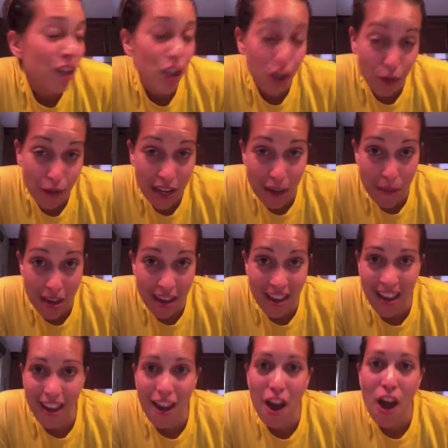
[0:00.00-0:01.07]

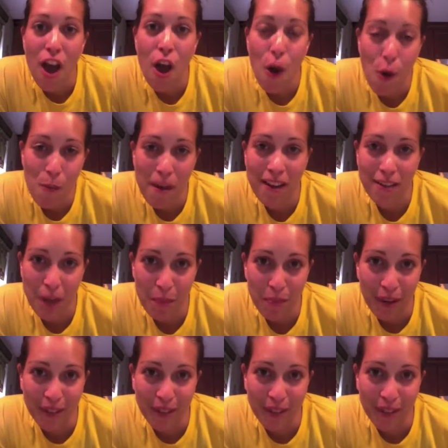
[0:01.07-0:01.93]
creamy, homemade nut